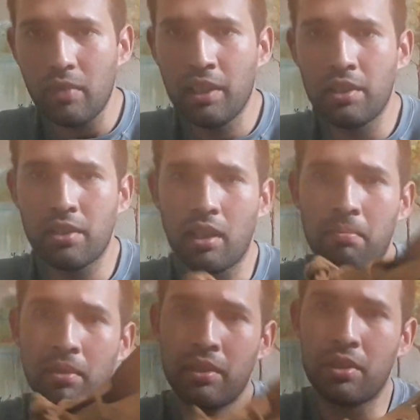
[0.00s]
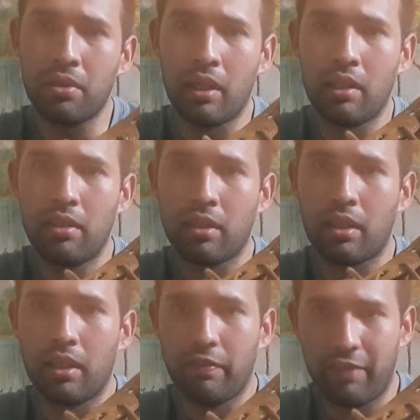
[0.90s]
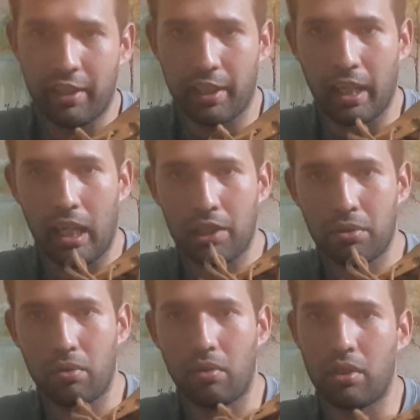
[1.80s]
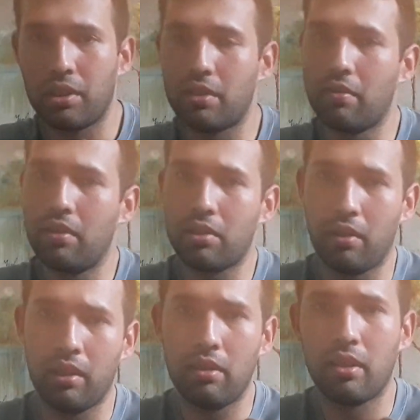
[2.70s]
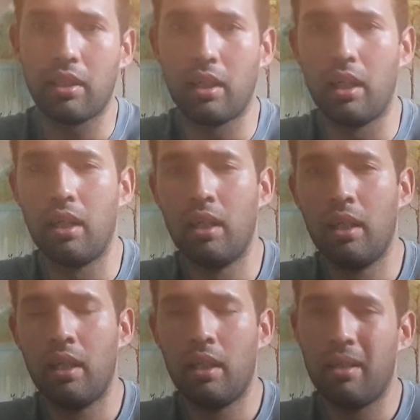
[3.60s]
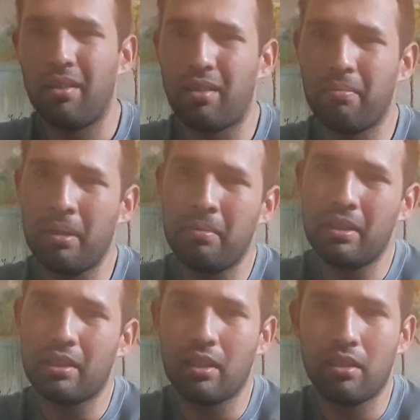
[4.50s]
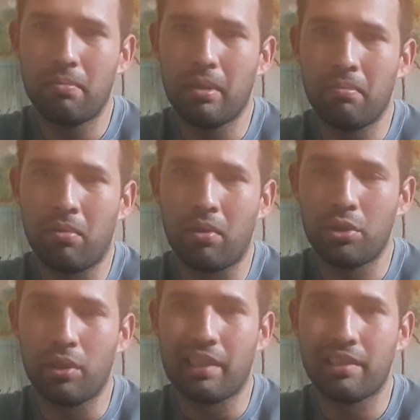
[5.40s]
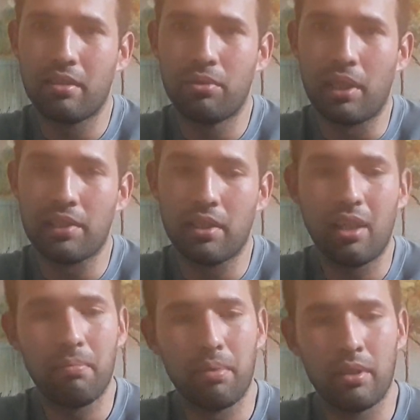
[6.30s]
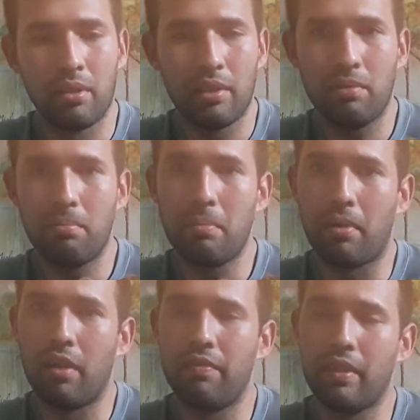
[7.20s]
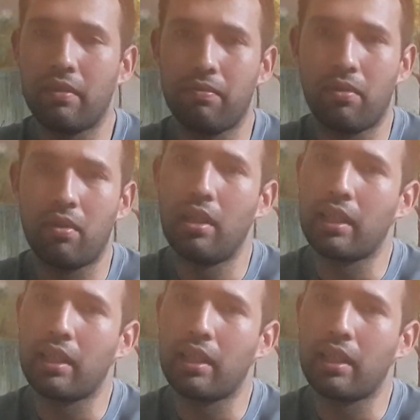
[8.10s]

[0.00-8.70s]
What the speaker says: in the summer and you're trying to look very casual, or just trying to look or maybe just a little bit more dressed up. These would be perfect for